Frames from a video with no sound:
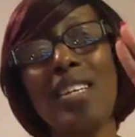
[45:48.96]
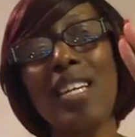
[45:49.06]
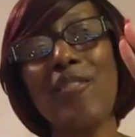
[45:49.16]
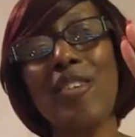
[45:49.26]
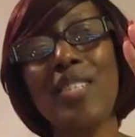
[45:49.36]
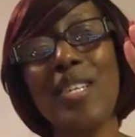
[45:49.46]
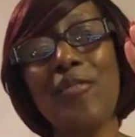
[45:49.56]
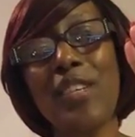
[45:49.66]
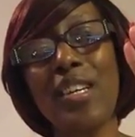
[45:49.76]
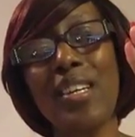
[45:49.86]
yourself
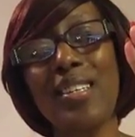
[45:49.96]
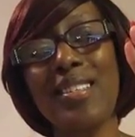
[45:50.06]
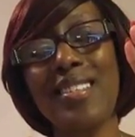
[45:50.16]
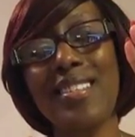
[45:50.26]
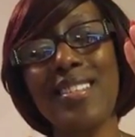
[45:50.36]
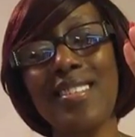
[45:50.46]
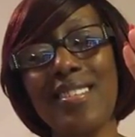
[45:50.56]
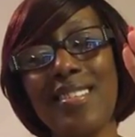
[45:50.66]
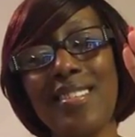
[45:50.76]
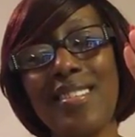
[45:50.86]
a kiss.
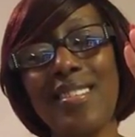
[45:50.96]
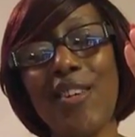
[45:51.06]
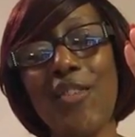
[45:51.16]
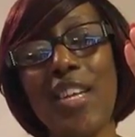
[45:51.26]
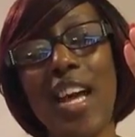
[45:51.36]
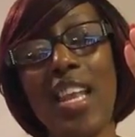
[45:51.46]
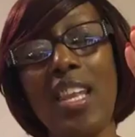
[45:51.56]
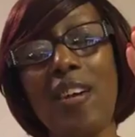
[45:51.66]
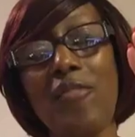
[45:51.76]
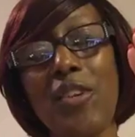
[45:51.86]
Know that I
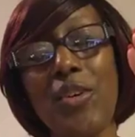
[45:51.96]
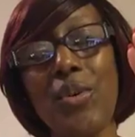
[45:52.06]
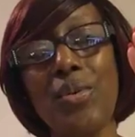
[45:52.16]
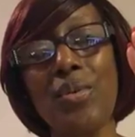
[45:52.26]
love you.